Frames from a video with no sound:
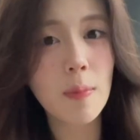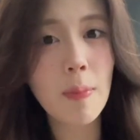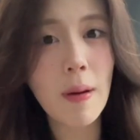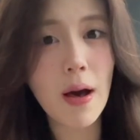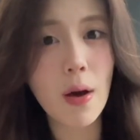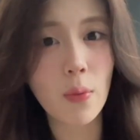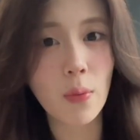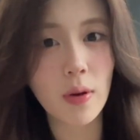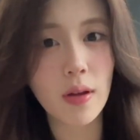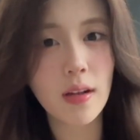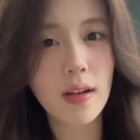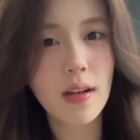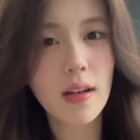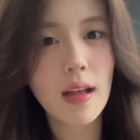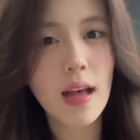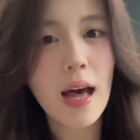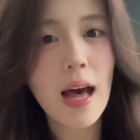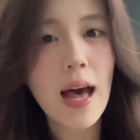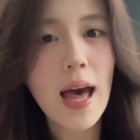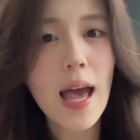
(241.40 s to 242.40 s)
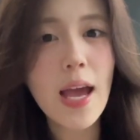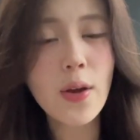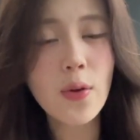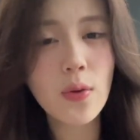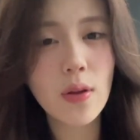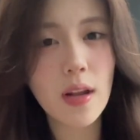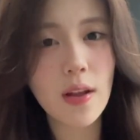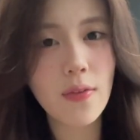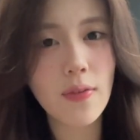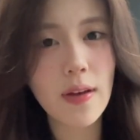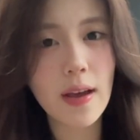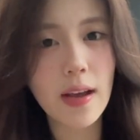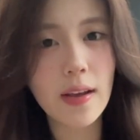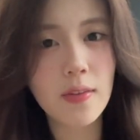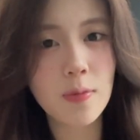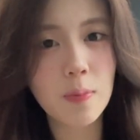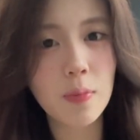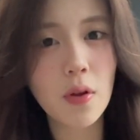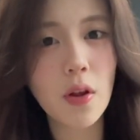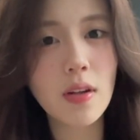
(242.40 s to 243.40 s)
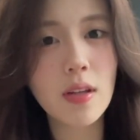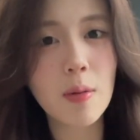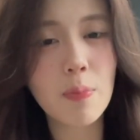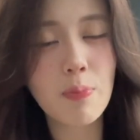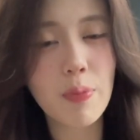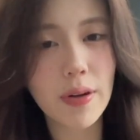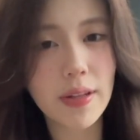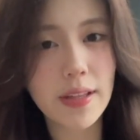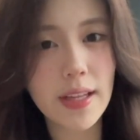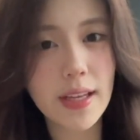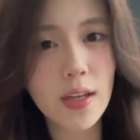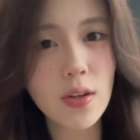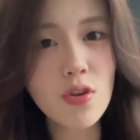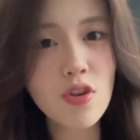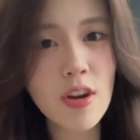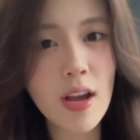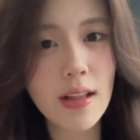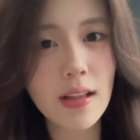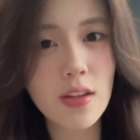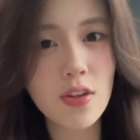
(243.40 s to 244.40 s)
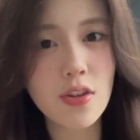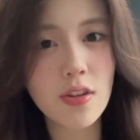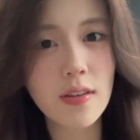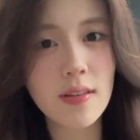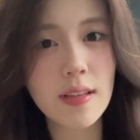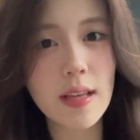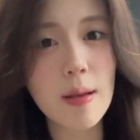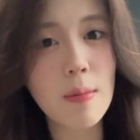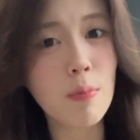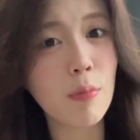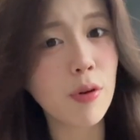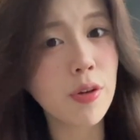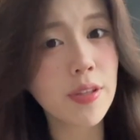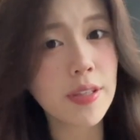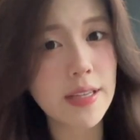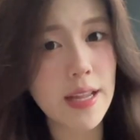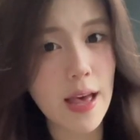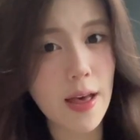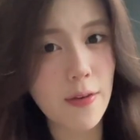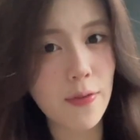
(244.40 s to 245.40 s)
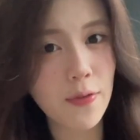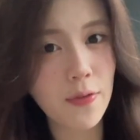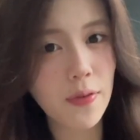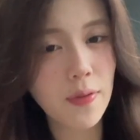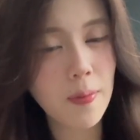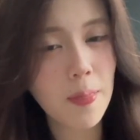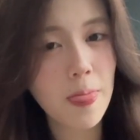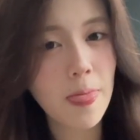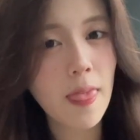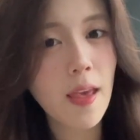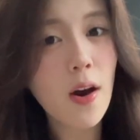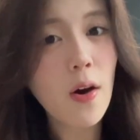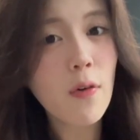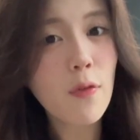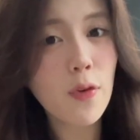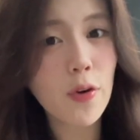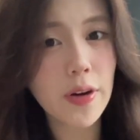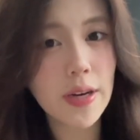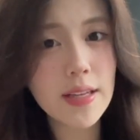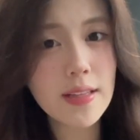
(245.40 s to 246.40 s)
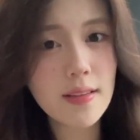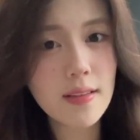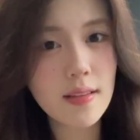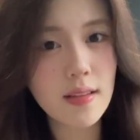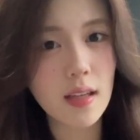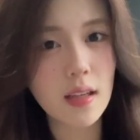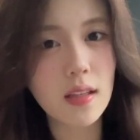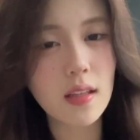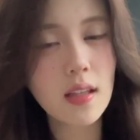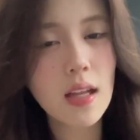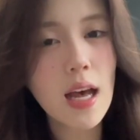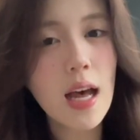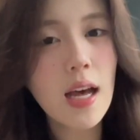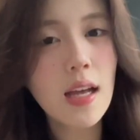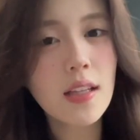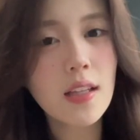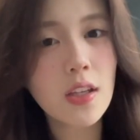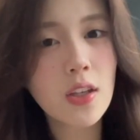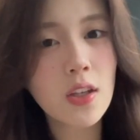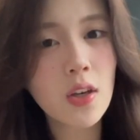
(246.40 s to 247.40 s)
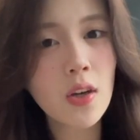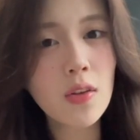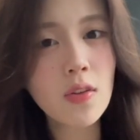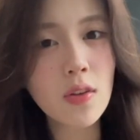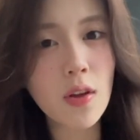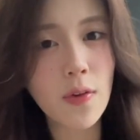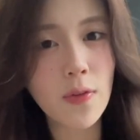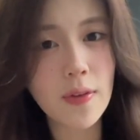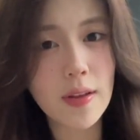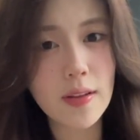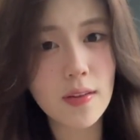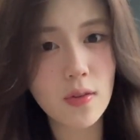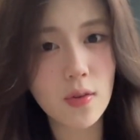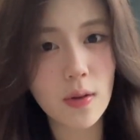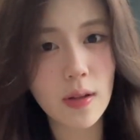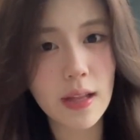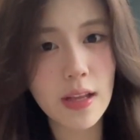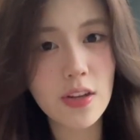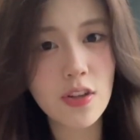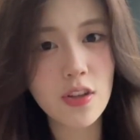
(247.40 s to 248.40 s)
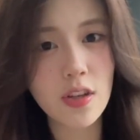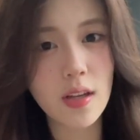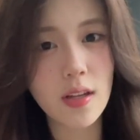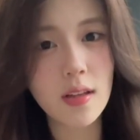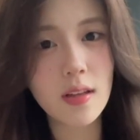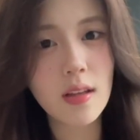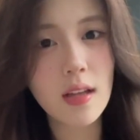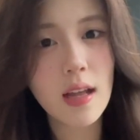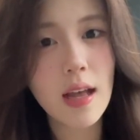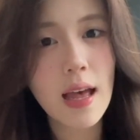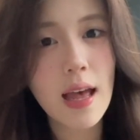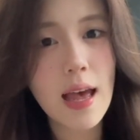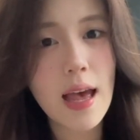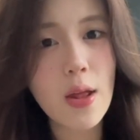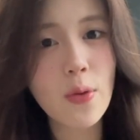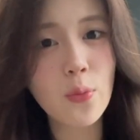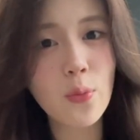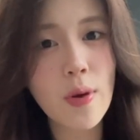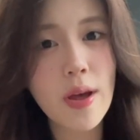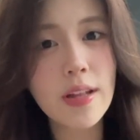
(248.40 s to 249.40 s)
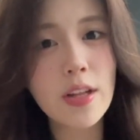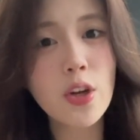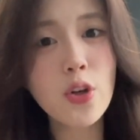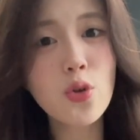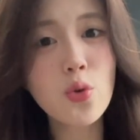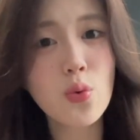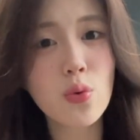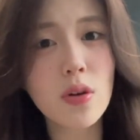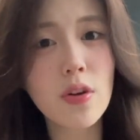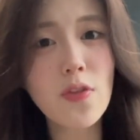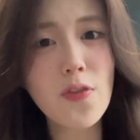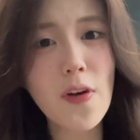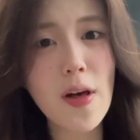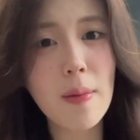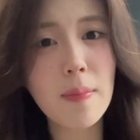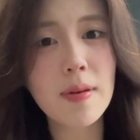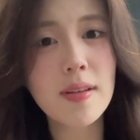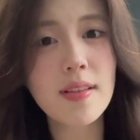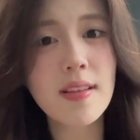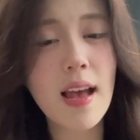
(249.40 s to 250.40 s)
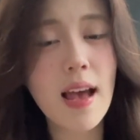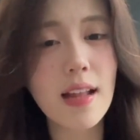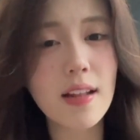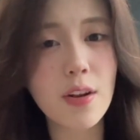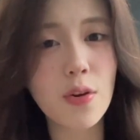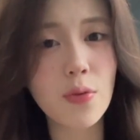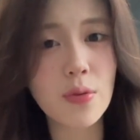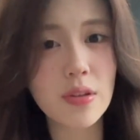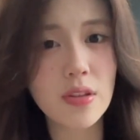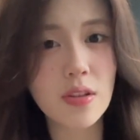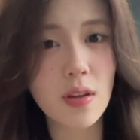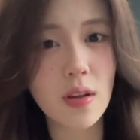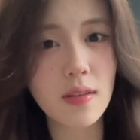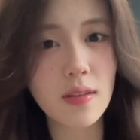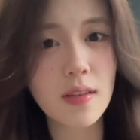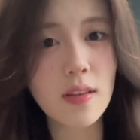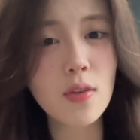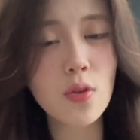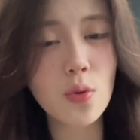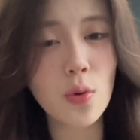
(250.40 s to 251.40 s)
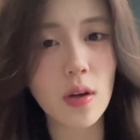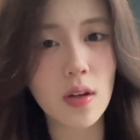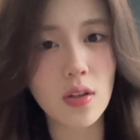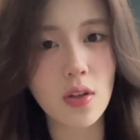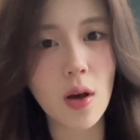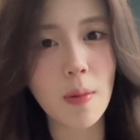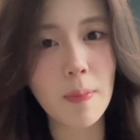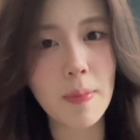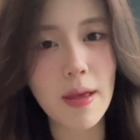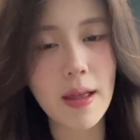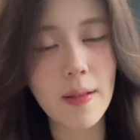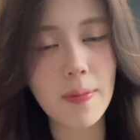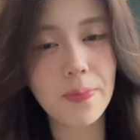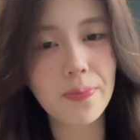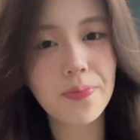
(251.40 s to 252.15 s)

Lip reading: powered, I could have explored the practical challenges in more depth. For instance, the cost of installation and whether rural farmers had the resources to adopt it.